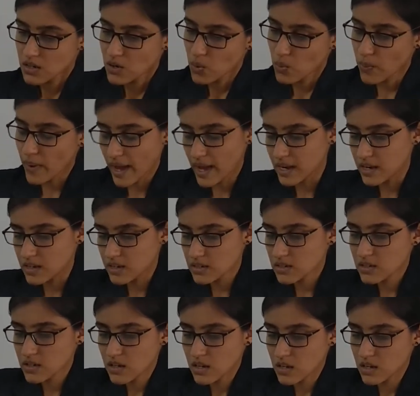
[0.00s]

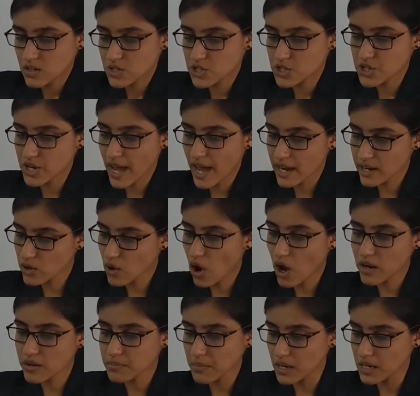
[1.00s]
when share
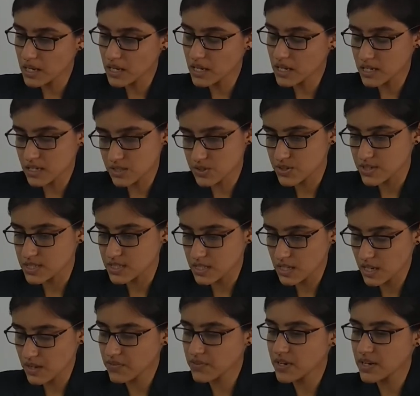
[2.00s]
call money is
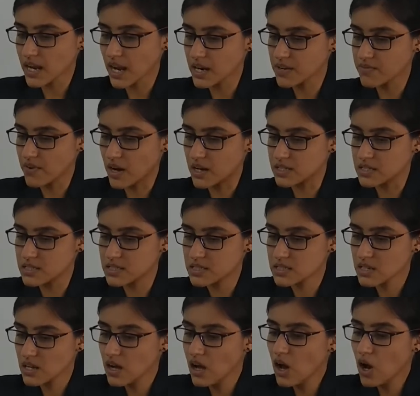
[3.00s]
received in advance
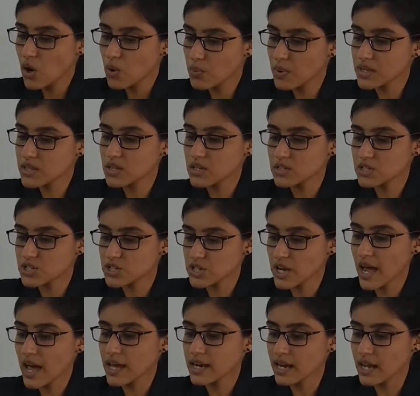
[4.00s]
with
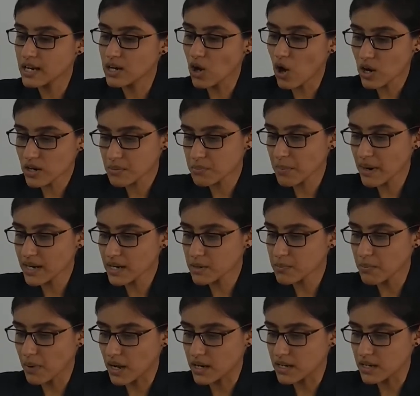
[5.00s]
share allotment
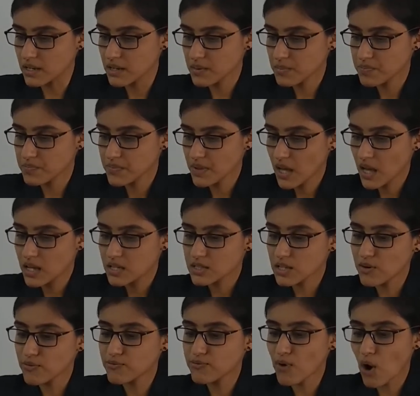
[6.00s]
money,
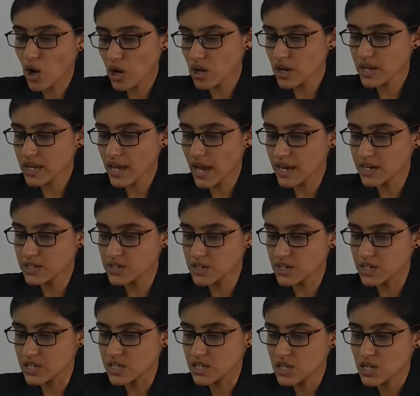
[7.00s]
the following
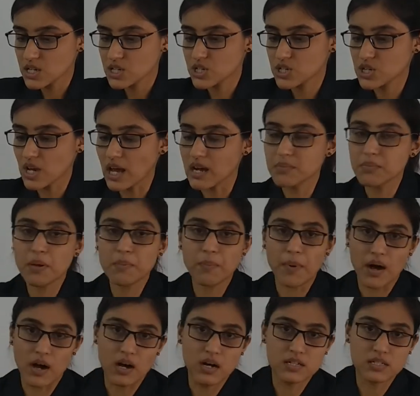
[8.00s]
entry shall be
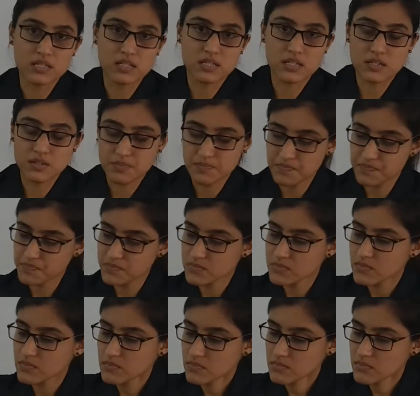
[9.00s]
passed.
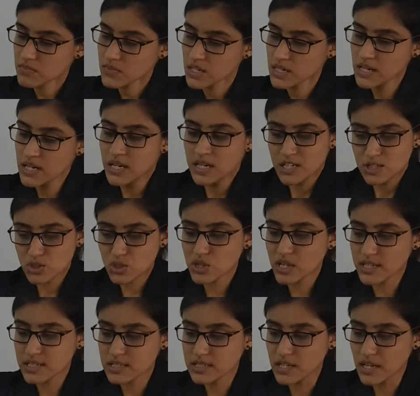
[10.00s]
So they
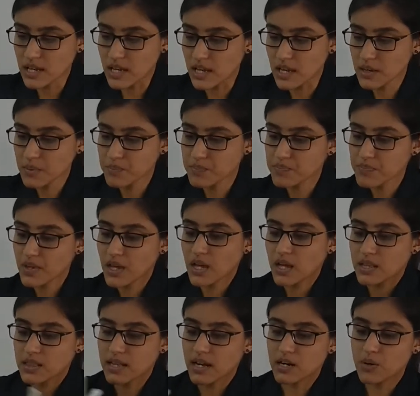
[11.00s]
say
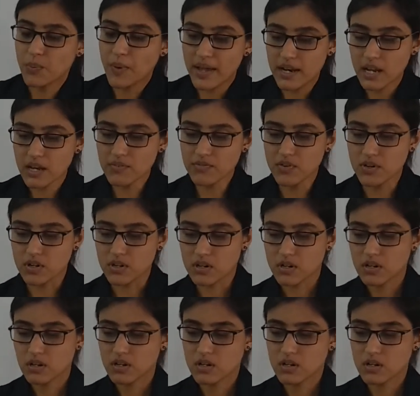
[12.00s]
that whenever